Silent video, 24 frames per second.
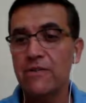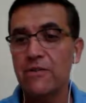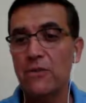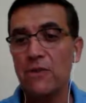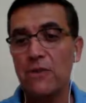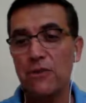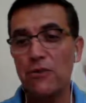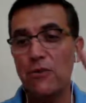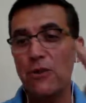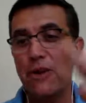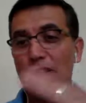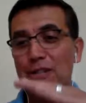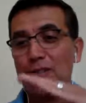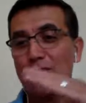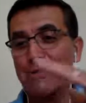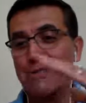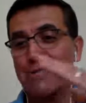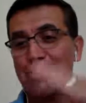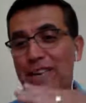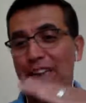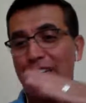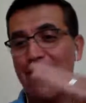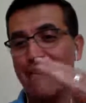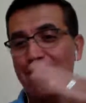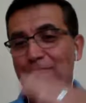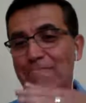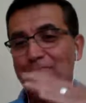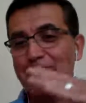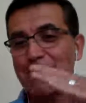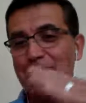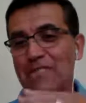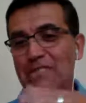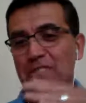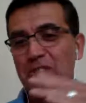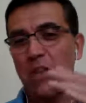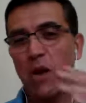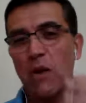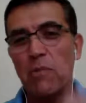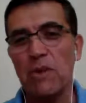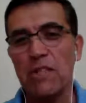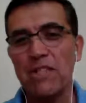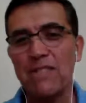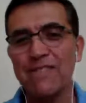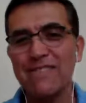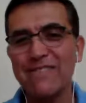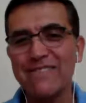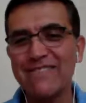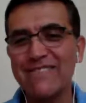when you cannot say stop
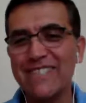it.